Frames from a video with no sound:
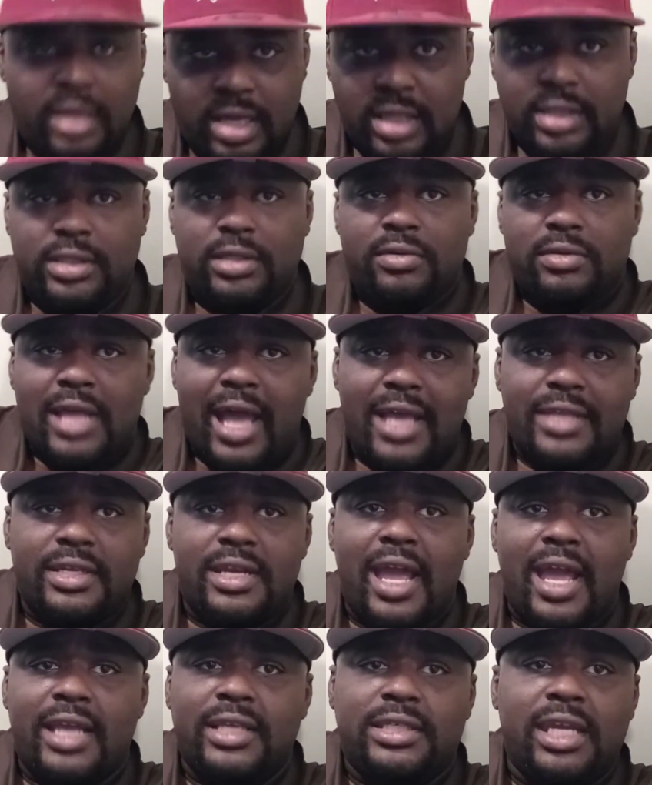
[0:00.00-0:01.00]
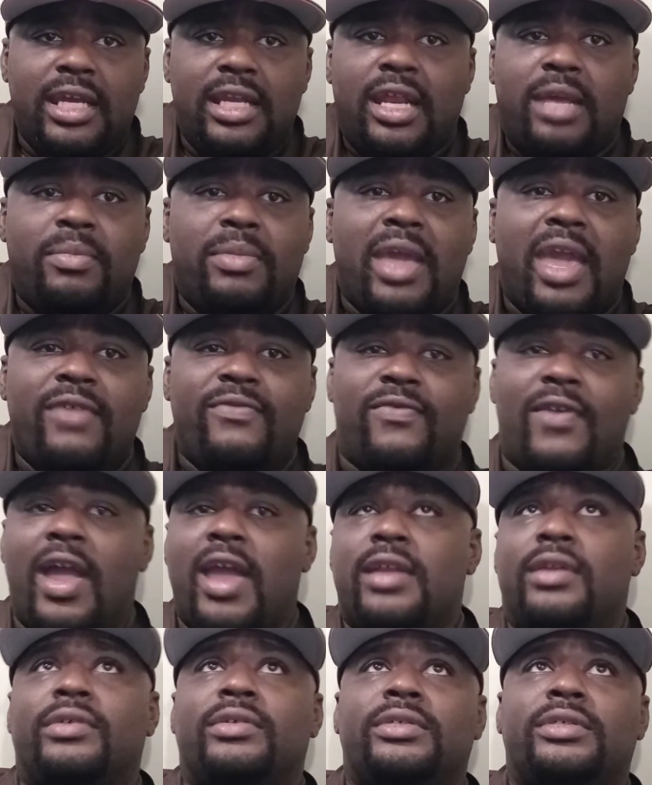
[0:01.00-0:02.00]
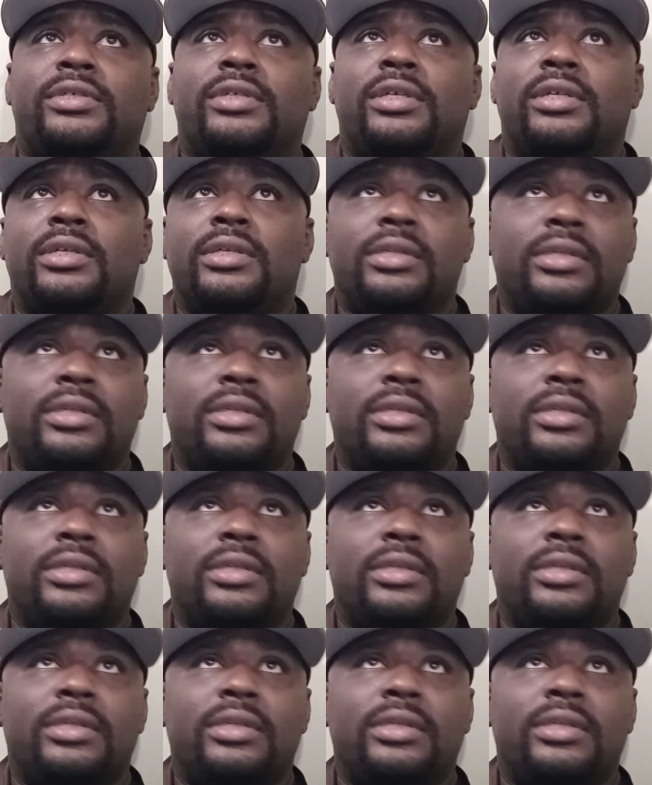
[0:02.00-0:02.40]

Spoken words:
in 2019 NBA Finals.